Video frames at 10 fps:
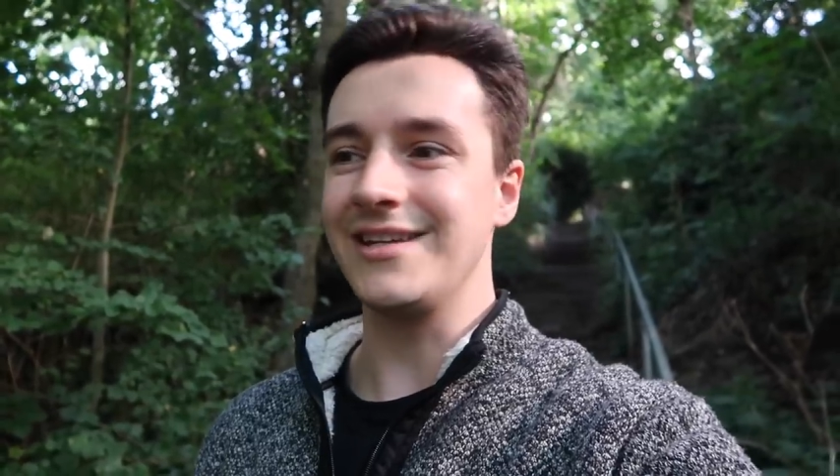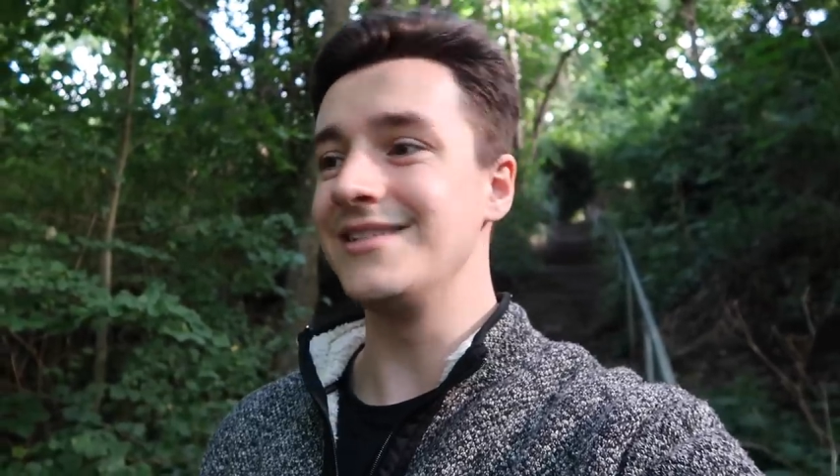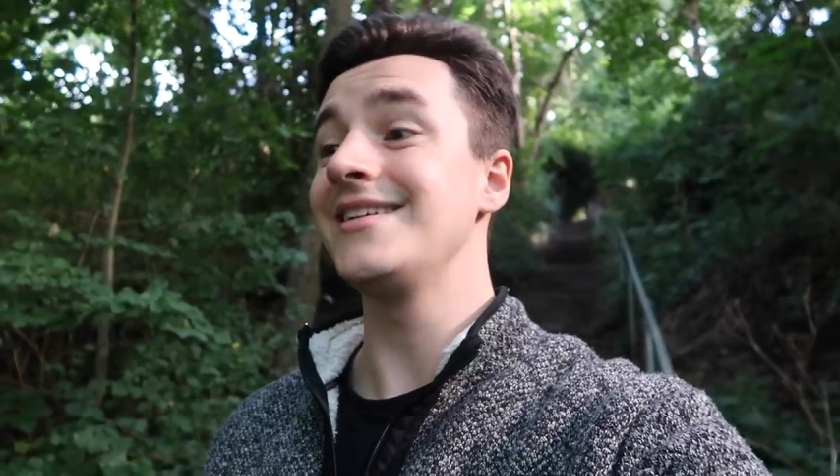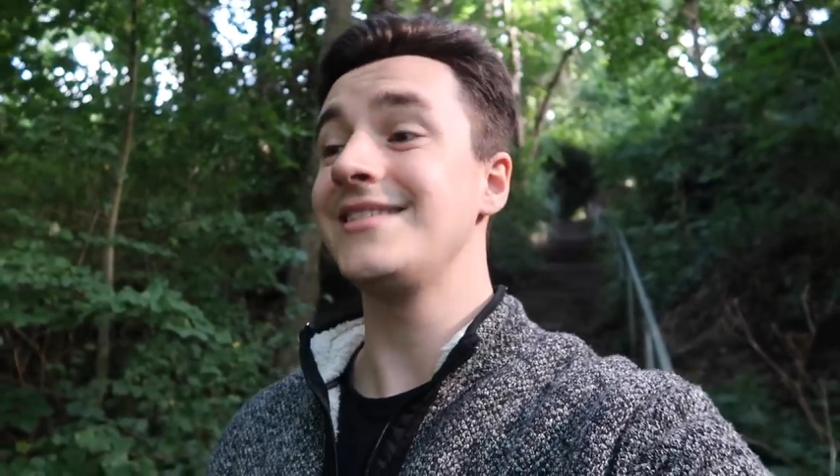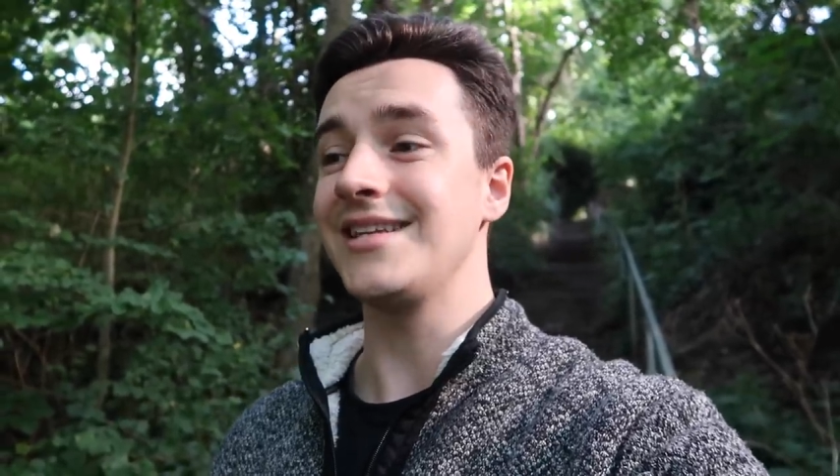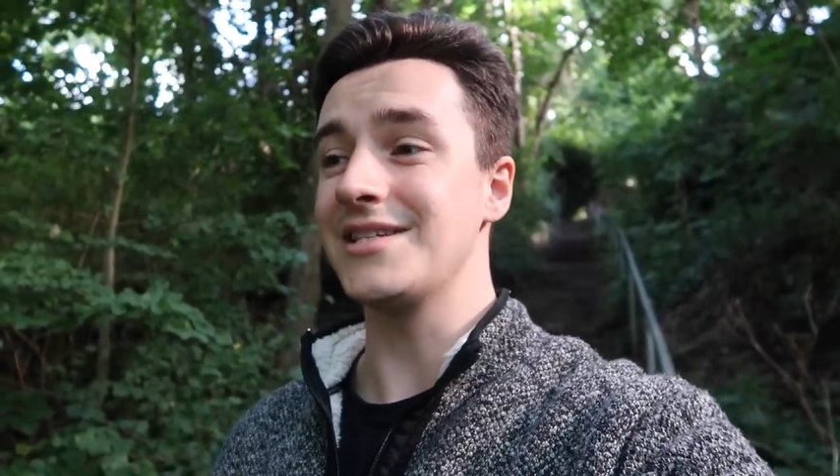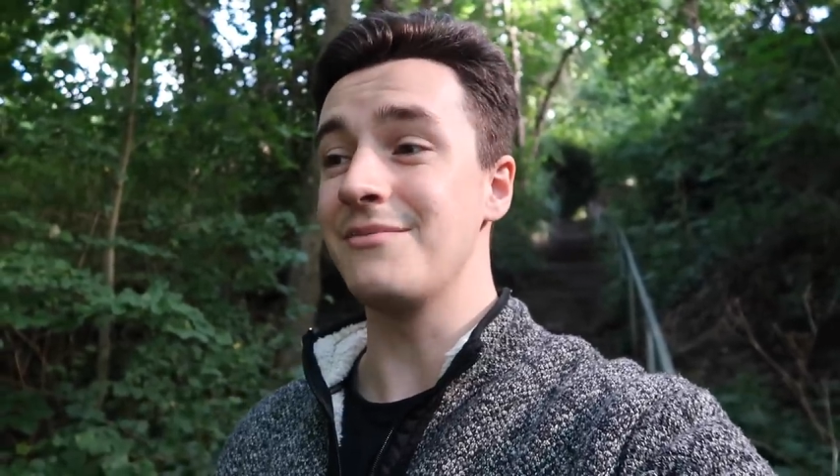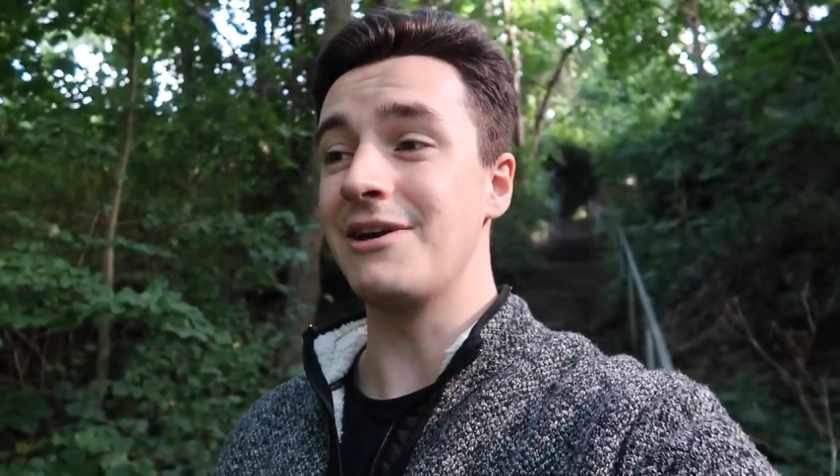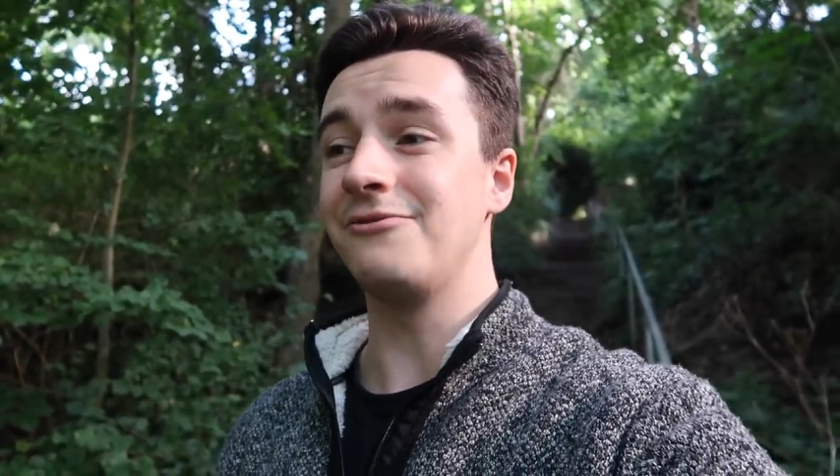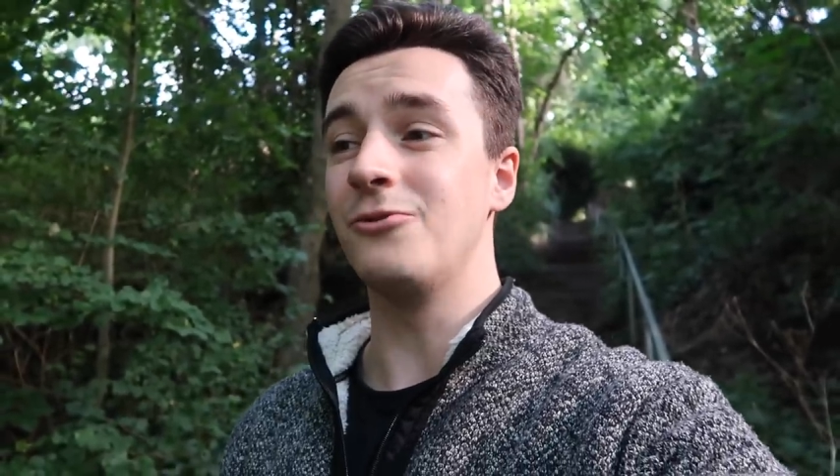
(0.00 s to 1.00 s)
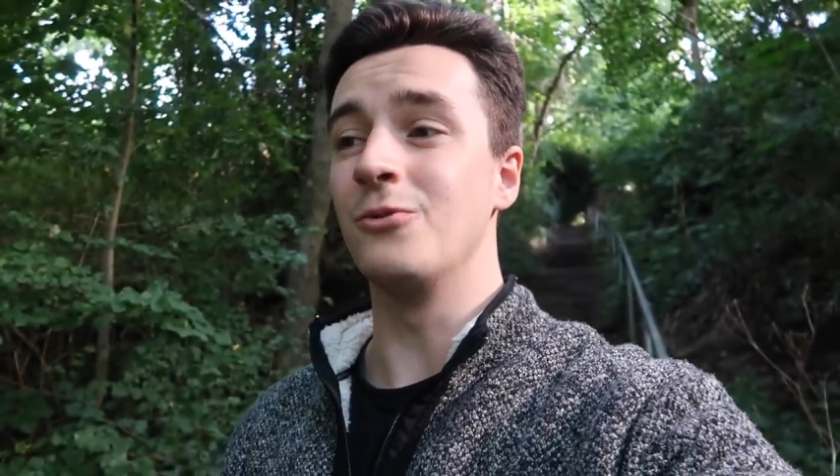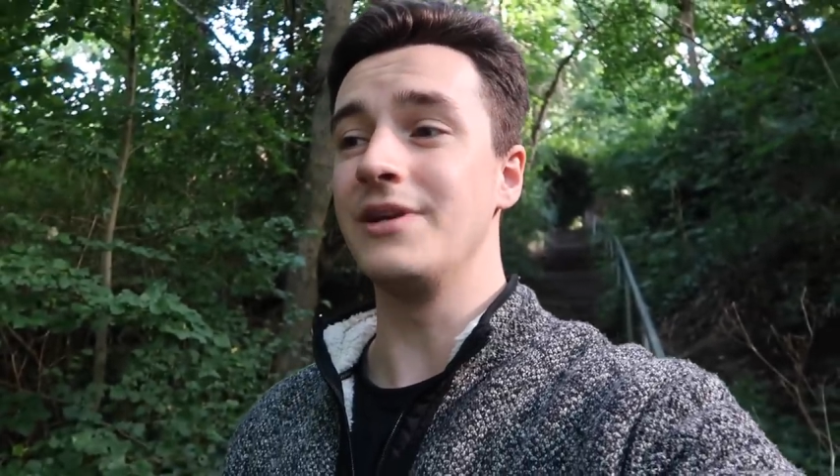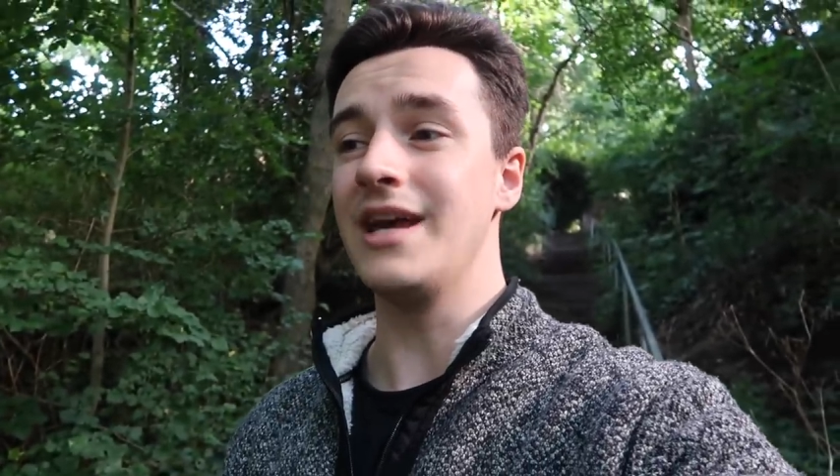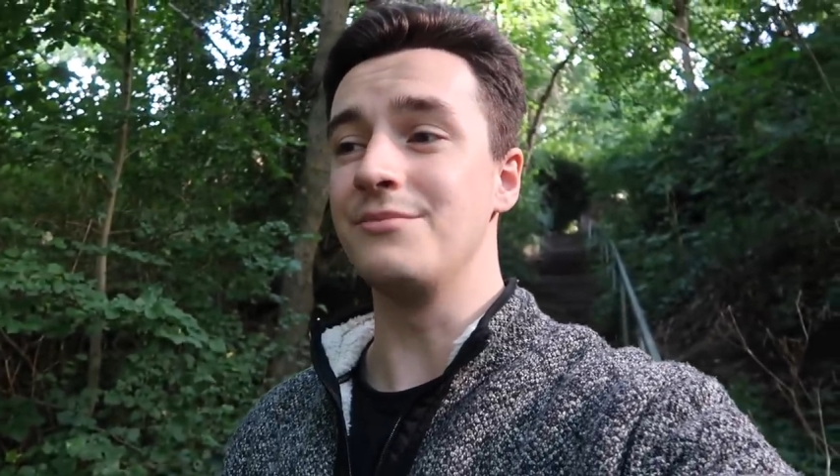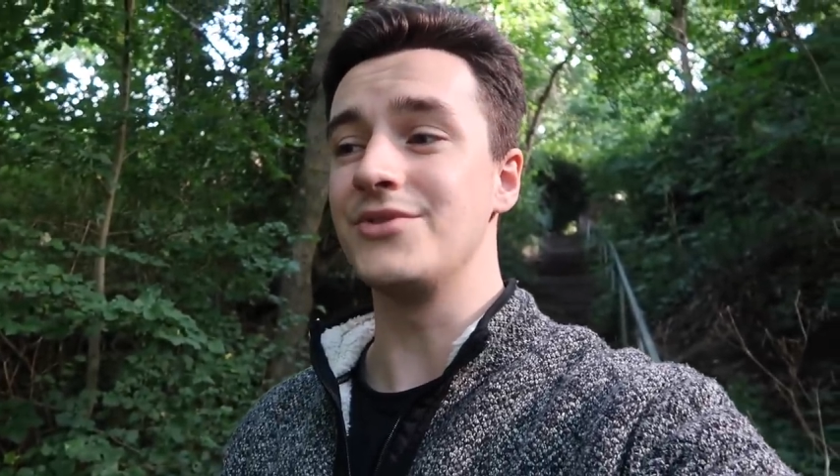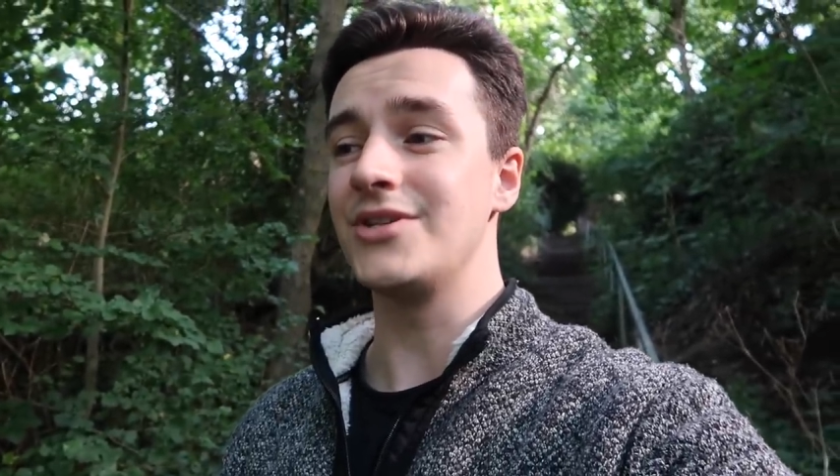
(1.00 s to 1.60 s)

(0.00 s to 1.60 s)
because this thing's at about 4 p.m.